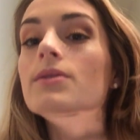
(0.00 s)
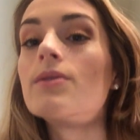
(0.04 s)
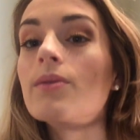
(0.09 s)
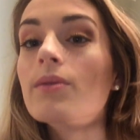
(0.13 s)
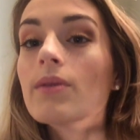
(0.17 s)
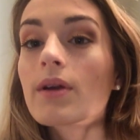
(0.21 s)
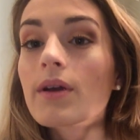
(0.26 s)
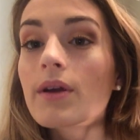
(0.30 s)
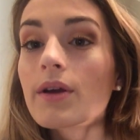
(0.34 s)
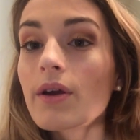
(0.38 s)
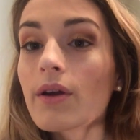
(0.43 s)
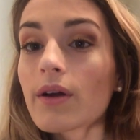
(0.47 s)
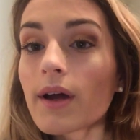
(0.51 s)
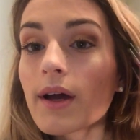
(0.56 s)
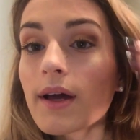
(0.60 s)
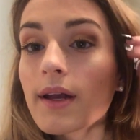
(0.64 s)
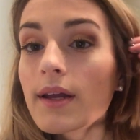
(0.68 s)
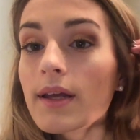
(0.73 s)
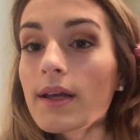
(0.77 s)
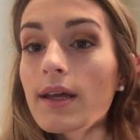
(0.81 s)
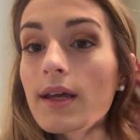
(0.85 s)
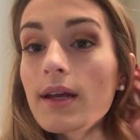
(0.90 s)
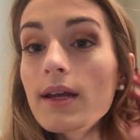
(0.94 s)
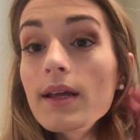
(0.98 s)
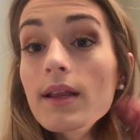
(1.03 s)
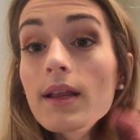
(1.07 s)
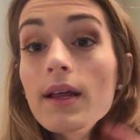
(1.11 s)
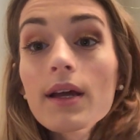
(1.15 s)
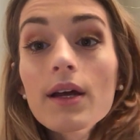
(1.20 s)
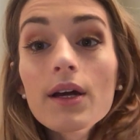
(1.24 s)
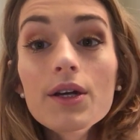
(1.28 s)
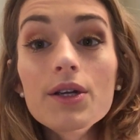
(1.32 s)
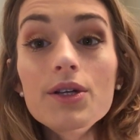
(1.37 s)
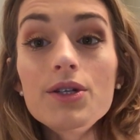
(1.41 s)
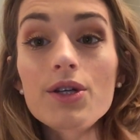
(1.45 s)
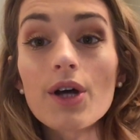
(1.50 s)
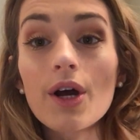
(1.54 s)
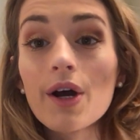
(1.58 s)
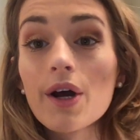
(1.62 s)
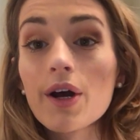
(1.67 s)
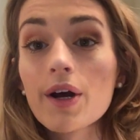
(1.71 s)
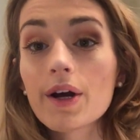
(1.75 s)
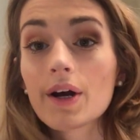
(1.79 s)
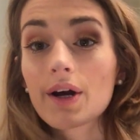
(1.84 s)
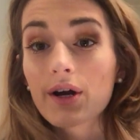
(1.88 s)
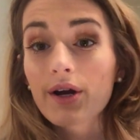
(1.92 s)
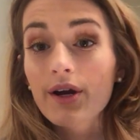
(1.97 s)
So there you're kind of getting like a
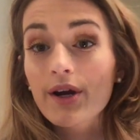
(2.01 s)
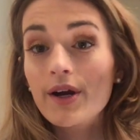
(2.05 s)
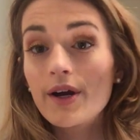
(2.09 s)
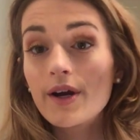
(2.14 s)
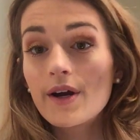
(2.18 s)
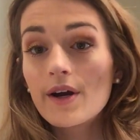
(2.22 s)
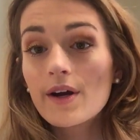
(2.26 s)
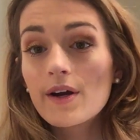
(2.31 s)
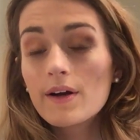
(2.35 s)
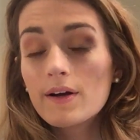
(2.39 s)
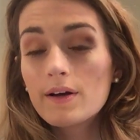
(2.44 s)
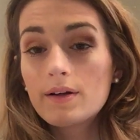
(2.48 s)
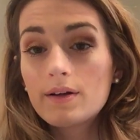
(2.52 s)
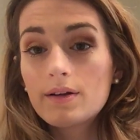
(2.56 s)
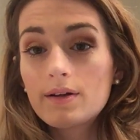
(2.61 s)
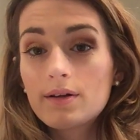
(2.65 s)
darker,